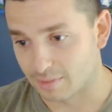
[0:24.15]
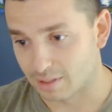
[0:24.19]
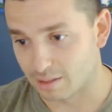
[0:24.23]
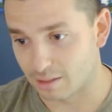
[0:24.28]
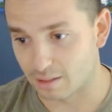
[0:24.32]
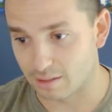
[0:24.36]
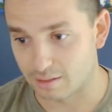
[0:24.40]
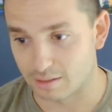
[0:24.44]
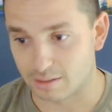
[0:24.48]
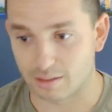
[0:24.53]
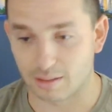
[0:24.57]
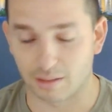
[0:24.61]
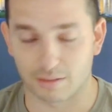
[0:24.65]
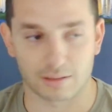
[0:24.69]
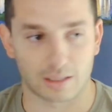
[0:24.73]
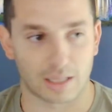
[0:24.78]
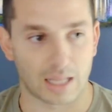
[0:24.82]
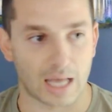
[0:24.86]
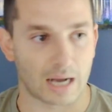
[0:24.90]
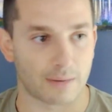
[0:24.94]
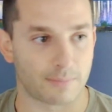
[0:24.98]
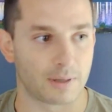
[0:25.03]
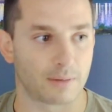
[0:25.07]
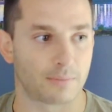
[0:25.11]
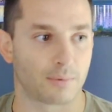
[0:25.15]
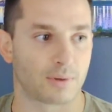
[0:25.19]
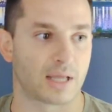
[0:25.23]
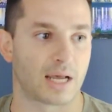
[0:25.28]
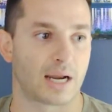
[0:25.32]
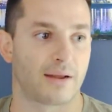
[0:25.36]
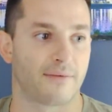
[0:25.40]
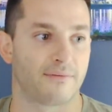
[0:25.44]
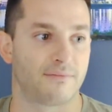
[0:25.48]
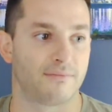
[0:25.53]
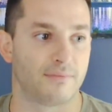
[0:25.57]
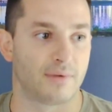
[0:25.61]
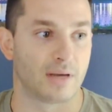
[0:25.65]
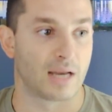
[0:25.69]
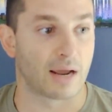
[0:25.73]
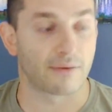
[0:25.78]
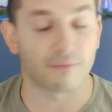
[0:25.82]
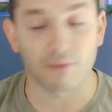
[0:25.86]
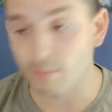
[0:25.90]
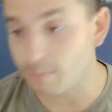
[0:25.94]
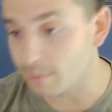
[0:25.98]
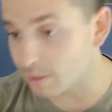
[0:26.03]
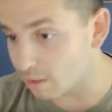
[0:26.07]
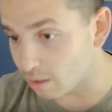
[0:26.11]
Because there's a lot of people that have
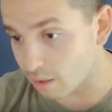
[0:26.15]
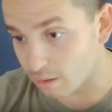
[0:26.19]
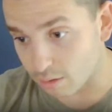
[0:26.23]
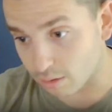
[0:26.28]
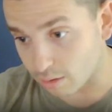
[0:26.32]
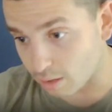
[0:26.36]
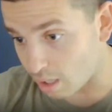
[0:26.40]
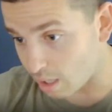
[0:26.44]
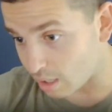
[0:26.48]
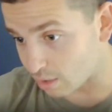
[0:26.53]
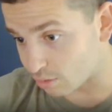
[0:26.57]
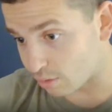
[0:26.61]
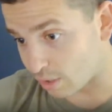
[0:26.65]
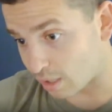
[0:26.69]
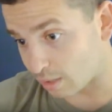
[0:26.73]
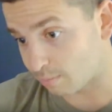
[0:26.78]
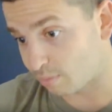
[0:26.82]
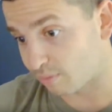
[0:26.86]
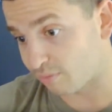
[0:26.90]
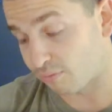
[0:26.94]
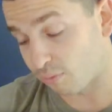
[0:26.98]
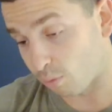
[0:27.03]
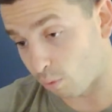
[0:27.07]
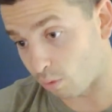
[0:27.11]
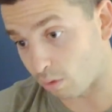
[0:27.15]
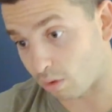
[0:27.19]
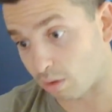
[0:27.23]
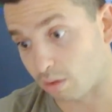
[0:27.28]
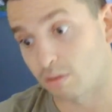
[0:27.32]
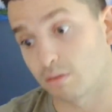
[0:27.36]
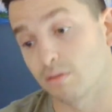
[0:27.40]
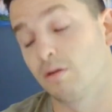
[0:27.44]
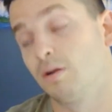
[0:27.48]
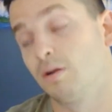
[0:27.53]
never been under contract before,